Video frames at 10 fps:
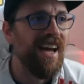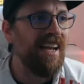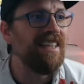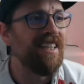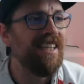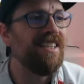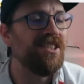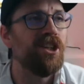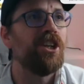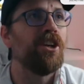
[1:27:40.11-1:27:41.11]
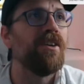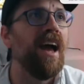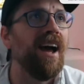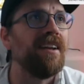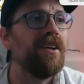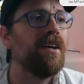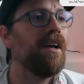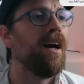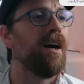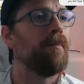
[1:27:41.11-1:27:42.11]
At least secure that.
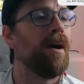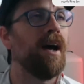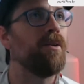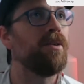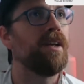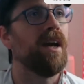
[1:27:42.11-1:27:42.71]
I